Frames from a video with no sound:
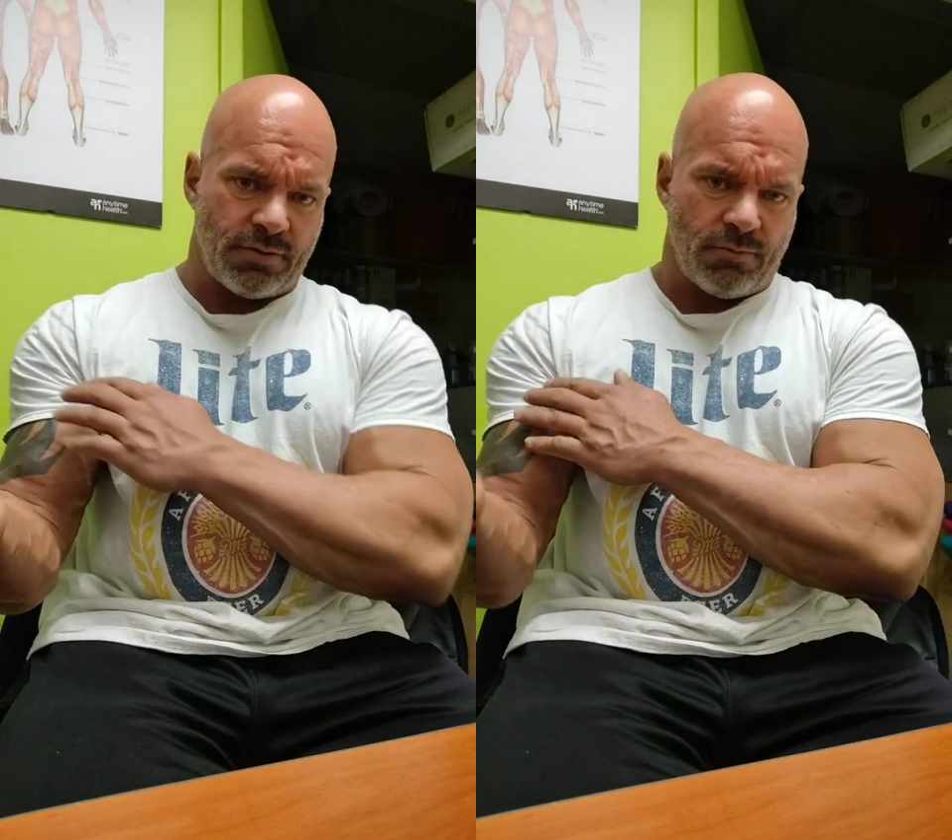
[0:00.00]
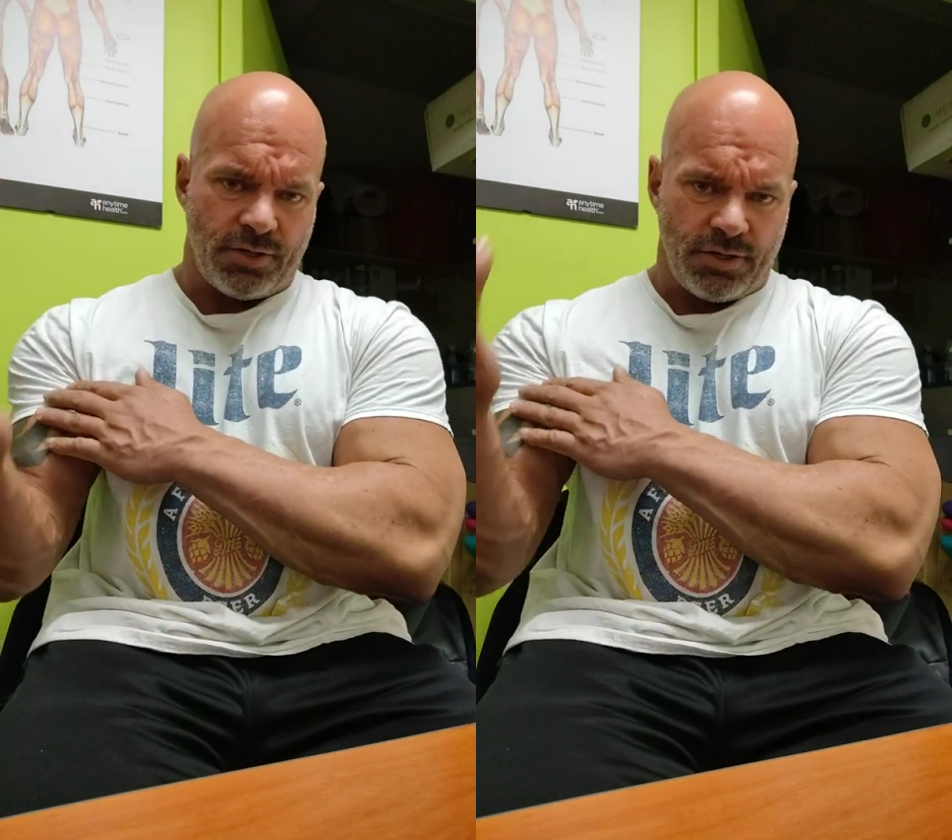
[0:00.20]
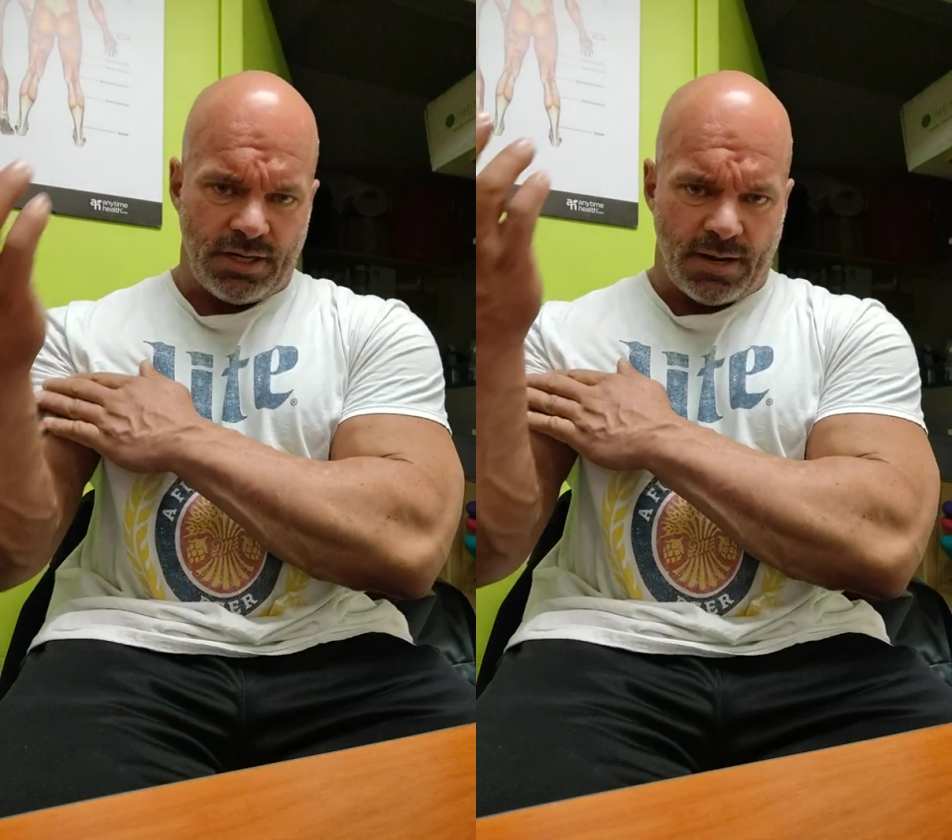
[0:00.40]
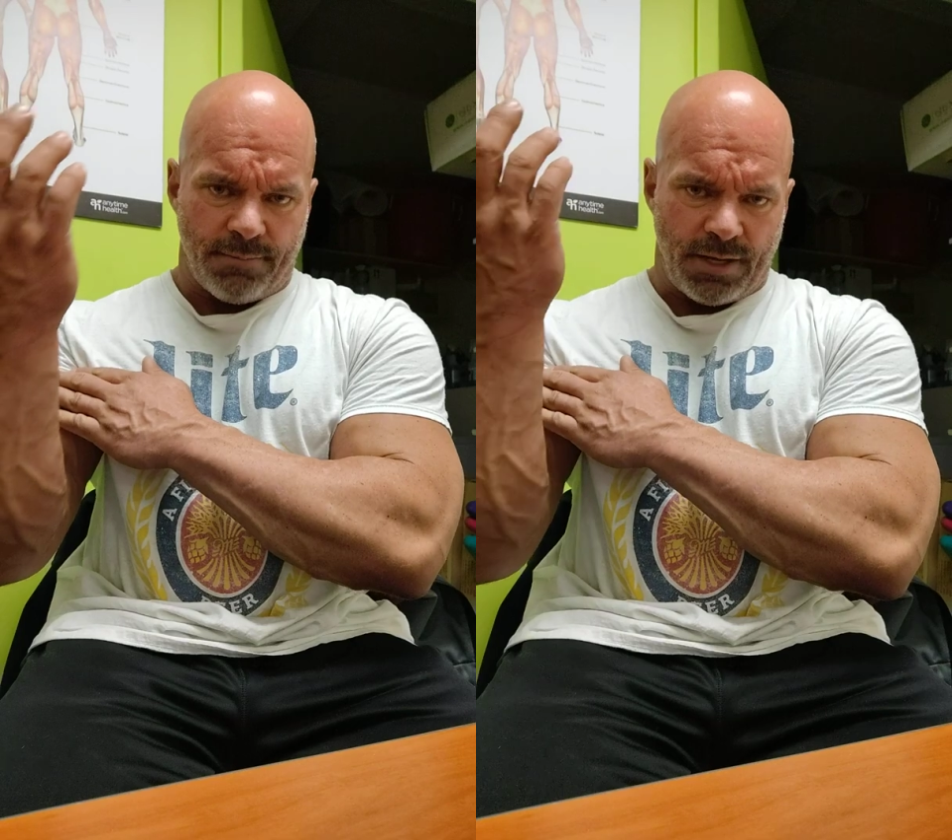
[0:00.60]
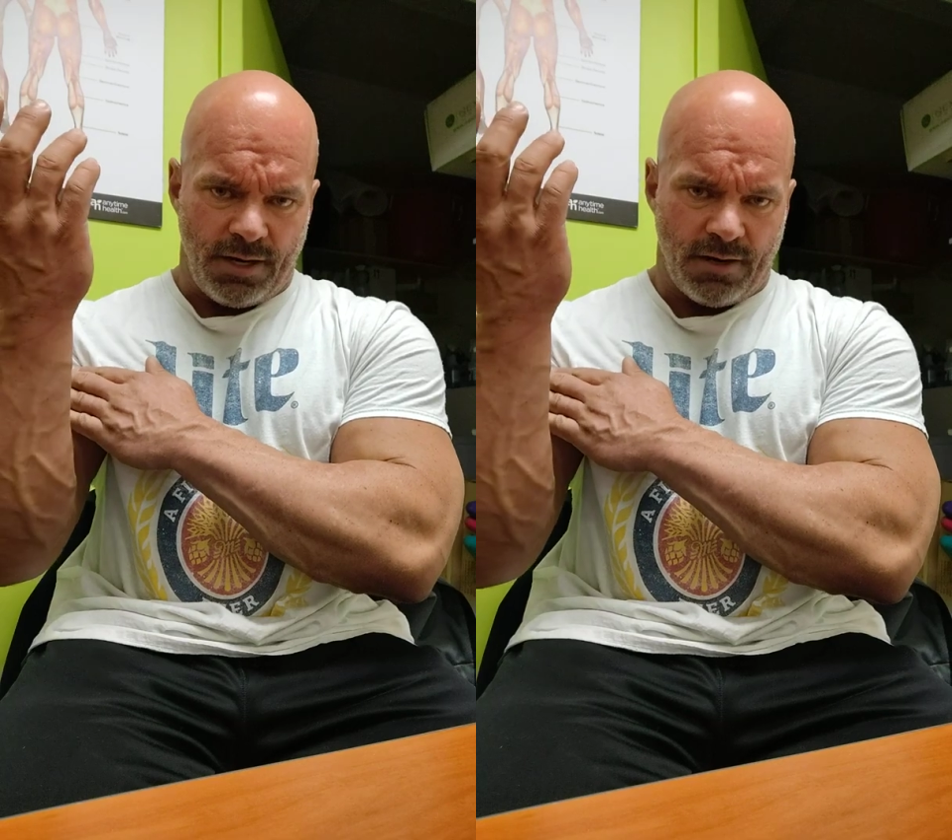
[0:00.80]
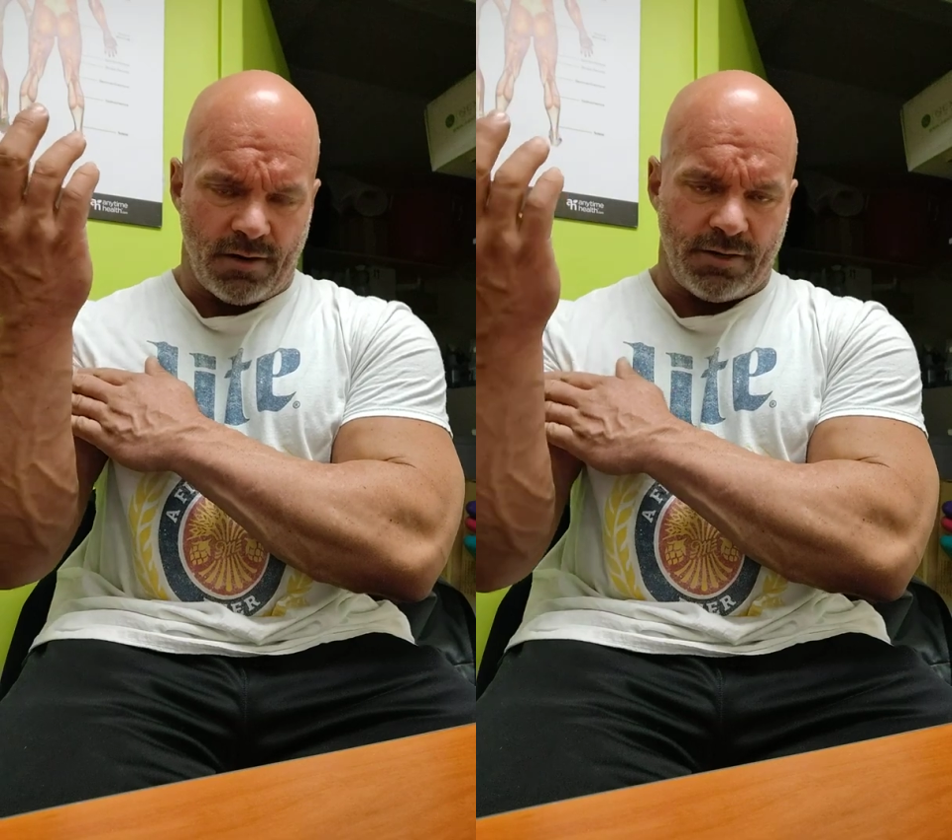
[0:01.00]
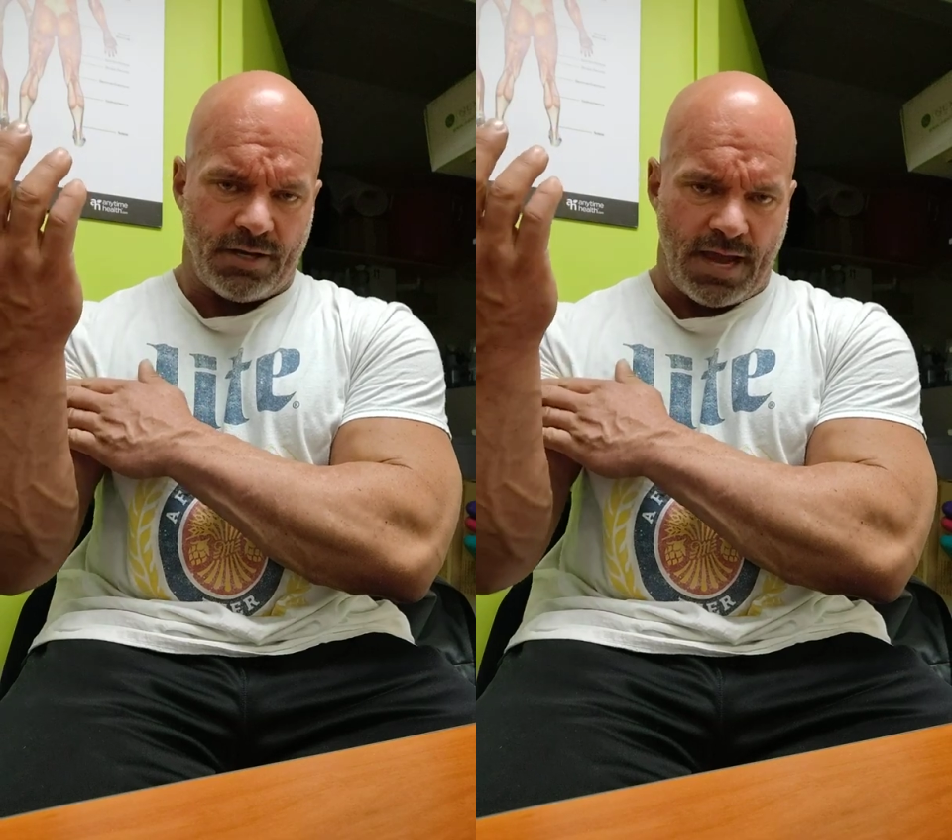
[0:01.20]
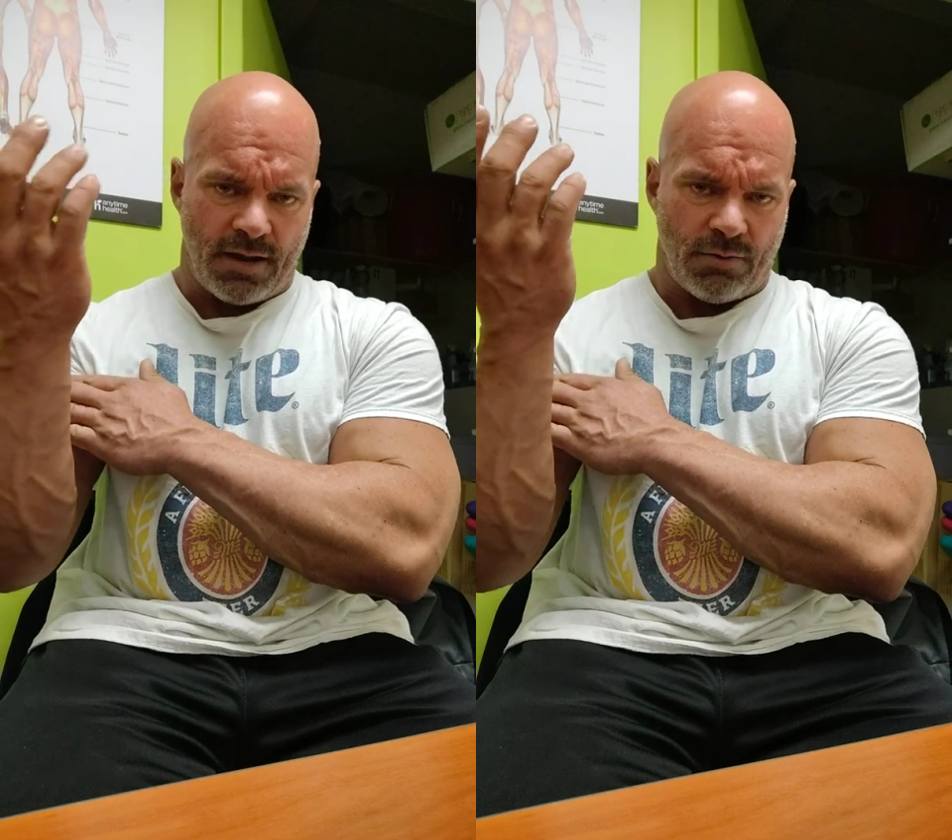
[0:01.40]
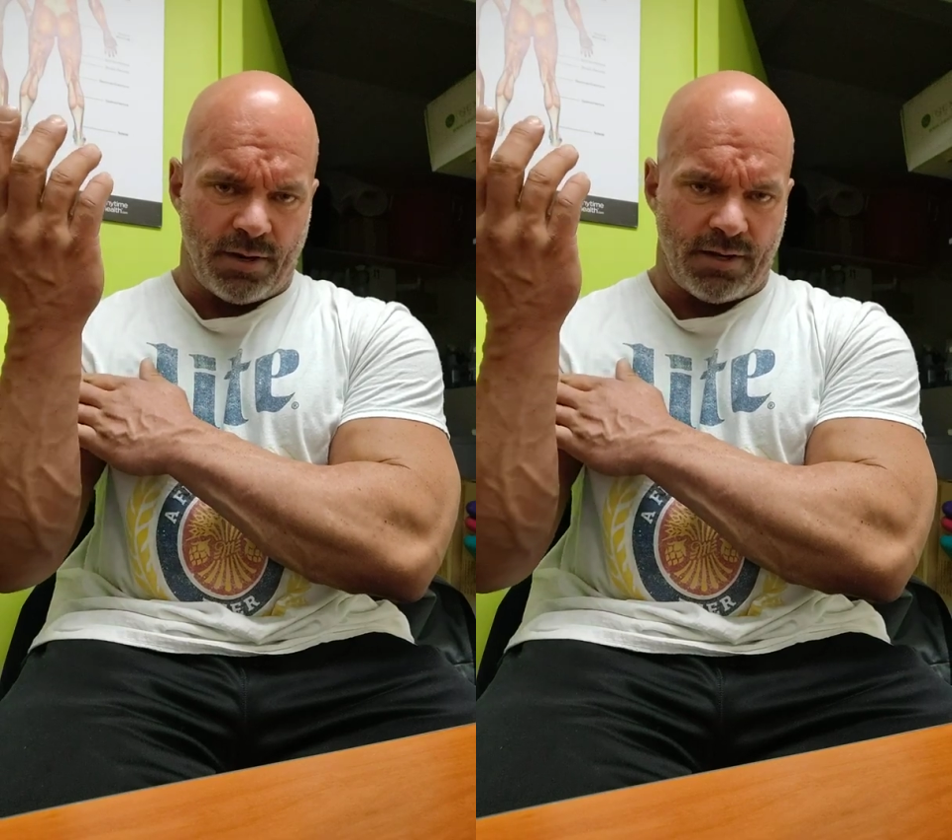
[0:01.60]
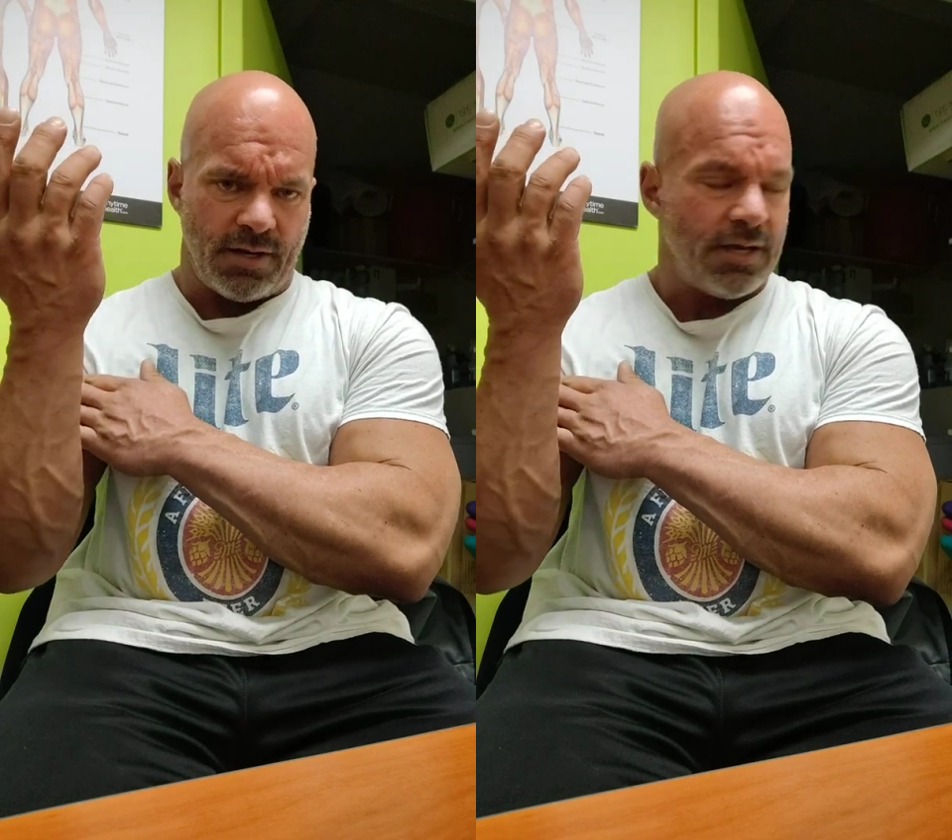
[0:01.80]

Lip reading: when you get up here and you can't quite